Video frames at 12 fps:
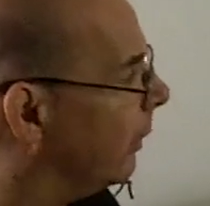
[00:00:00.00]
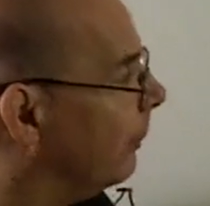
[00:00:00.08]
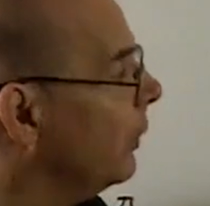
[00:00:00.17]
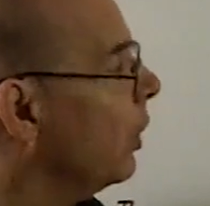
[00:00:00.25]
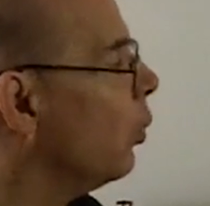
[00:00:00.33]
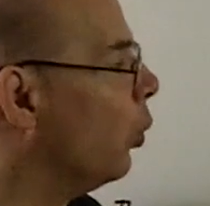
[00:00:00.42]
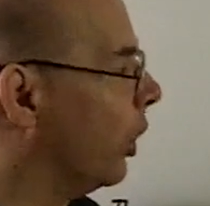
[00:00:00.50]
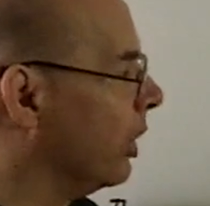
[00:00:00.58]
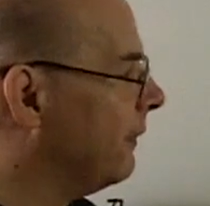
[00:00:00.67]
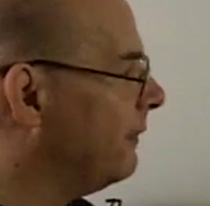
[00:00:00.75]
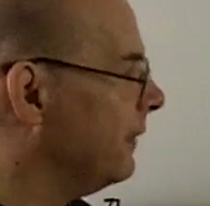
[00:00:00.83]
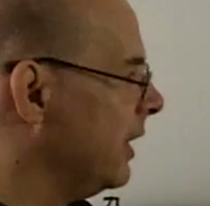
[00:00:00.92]
do? We're gonna
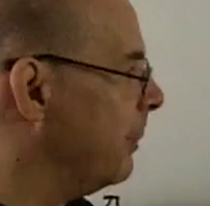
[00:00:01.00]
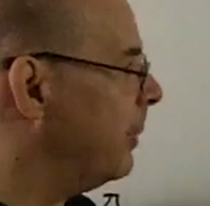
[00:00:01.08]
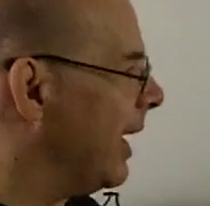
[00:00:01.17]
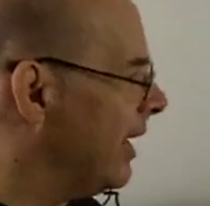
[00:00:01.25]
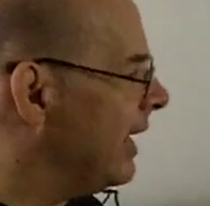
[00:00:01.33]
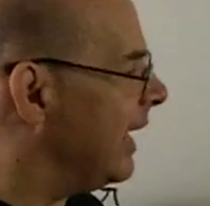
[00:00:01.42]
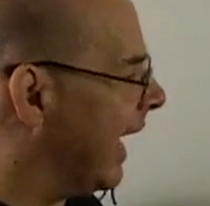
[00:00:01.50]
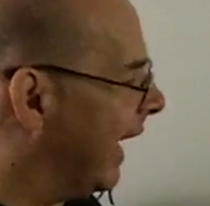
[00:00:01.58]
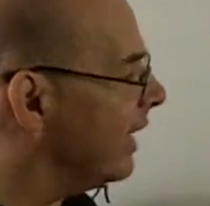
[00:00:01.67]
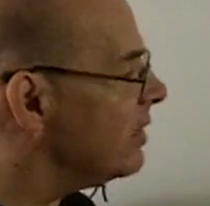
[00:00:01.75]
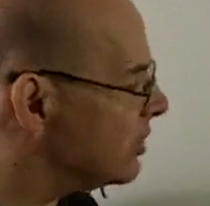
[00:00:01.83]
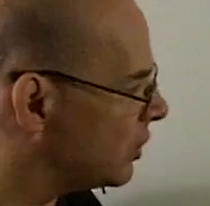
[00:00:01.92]
flip and
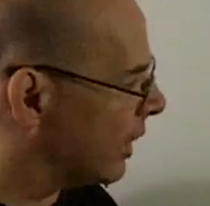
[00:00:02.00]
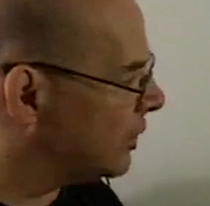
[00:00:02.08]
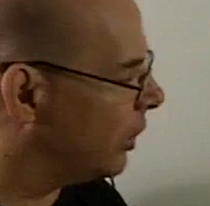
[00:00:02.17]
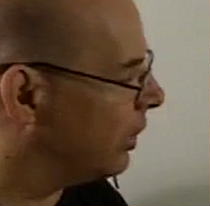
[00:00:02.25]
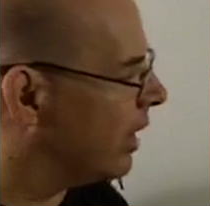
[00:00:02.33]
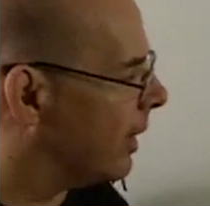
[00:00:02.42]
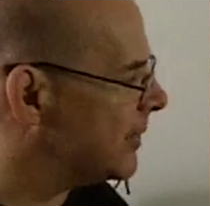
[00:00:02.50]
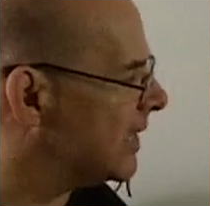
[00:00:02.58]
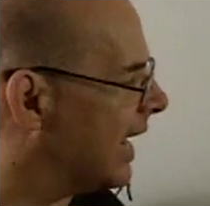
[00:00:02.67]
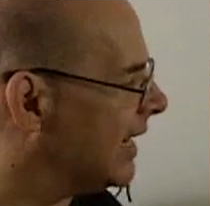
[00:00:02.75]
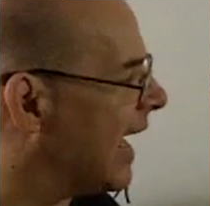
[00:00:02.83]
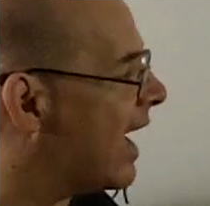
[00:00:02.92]
negate, so I turn it
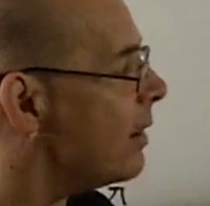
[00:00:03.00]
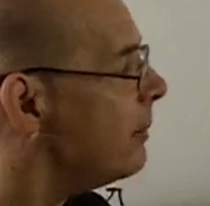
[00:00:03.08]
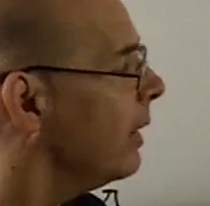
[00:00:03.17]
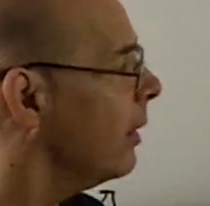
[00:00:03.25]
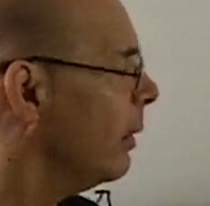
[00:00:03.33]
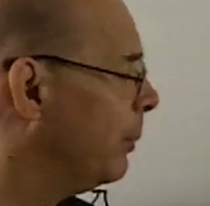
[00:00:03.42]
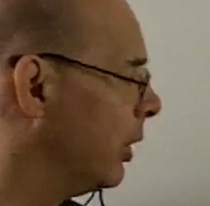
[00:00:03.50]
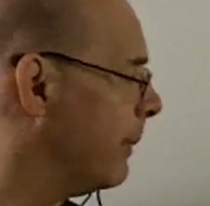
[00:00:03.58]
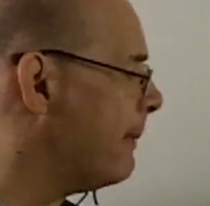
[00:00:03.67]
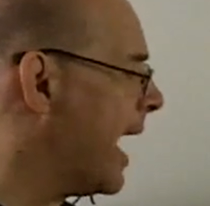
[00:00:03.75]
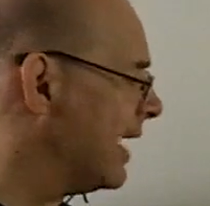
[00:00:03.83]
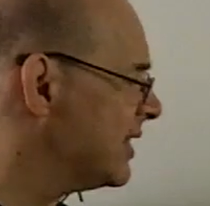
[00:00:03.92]
upside down, put a
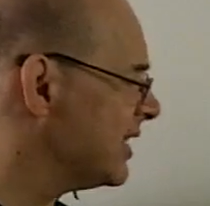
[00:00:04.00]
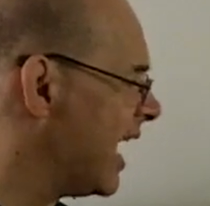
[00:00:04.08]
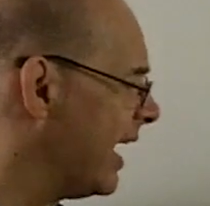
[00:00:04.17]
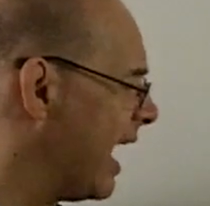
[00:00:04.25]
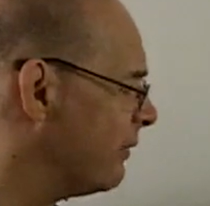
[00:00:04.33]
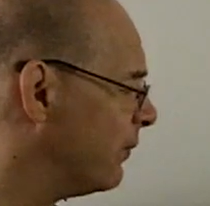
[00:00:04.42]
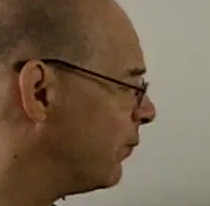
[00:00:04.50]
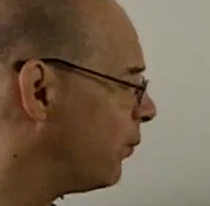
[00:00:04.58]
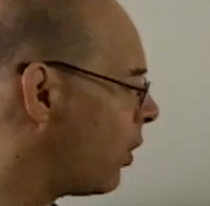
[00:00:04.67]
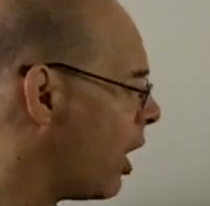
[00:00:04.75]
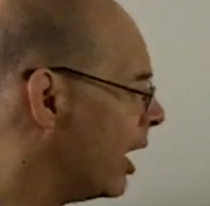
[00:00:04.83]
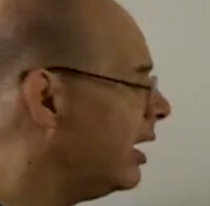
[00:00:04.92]
minus sign out in
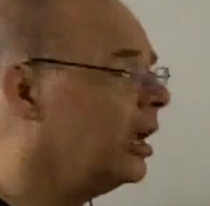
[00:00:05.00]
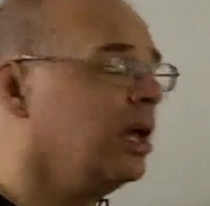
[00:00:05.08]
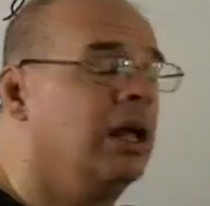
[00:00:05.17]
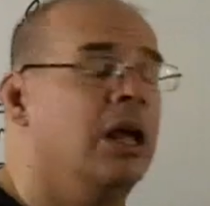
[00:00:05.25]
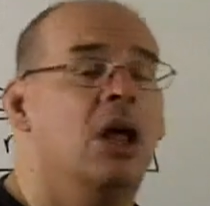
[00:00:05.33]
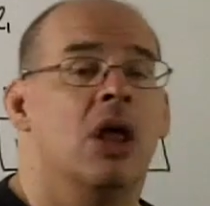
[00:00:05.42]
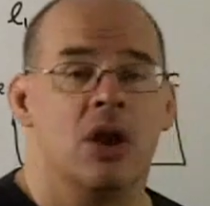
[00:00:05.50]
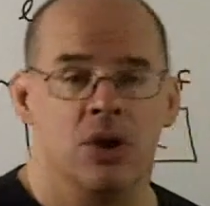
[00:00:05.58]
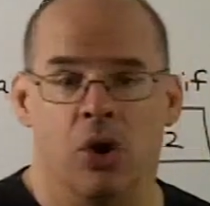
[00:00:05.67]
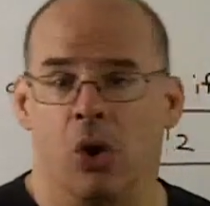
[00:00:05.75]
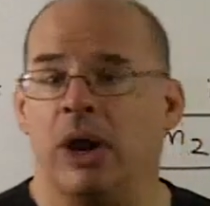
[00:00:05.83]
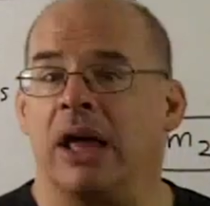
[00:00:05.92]
front.
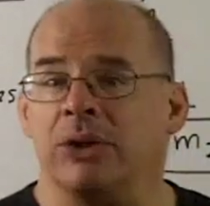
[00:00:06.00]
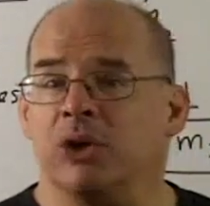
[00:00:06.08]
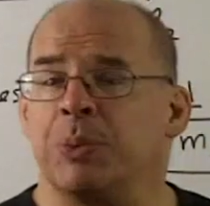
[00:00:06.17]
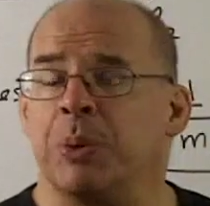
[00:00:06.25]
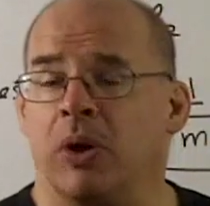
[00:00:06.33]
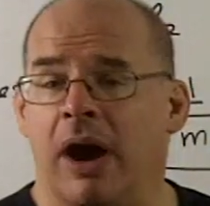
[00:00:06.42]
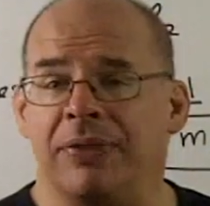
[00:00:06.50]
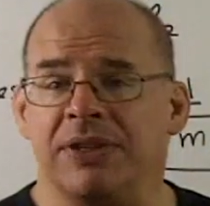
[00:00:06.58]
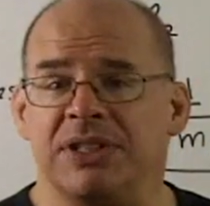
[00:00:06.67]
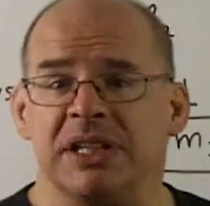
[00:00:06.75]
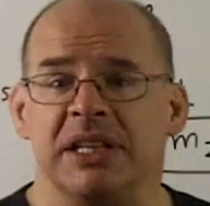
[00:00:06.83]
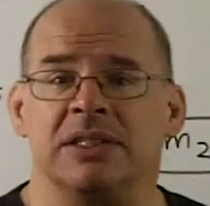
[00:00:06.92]
Note I'll use
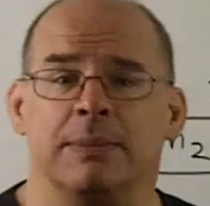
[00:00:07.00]
parentheses to